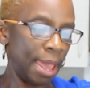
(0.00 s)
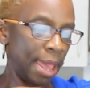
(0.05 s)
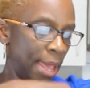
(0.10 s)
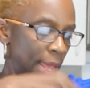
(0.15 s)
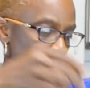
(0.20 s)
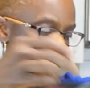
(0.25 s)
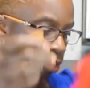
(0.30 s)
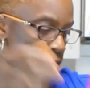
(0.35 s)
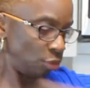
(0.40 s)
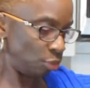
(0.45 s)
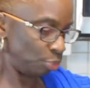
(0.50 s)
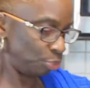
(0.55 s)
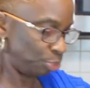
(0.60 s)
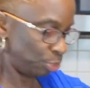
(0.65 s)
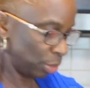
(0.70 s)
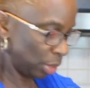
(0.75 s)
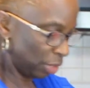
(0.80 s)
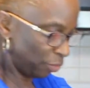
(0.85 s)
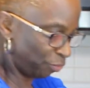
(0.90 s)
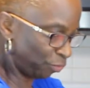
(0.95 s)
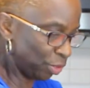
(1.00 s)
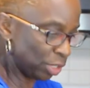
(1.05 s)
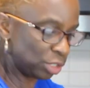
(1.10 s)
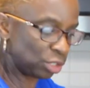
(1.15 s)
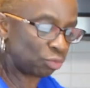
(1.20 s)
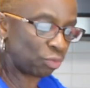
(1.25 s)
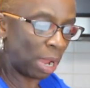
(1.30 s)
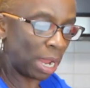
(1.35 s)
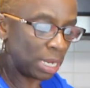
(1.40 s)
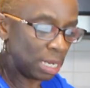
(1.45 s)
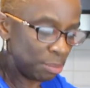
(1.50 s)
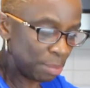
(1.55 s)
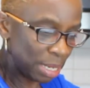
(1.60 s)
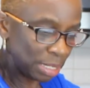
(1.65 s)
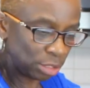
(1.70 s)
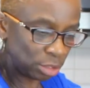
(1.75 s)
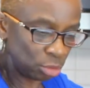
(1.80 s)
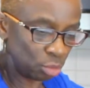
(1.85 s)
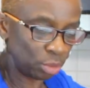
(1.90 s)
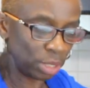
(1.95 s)
and It fits right in
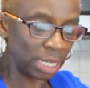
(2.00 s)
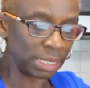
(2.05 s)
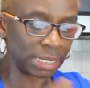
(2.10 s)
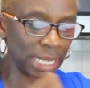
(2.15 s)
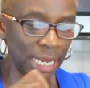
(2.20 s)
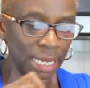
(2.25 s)
my suitcase.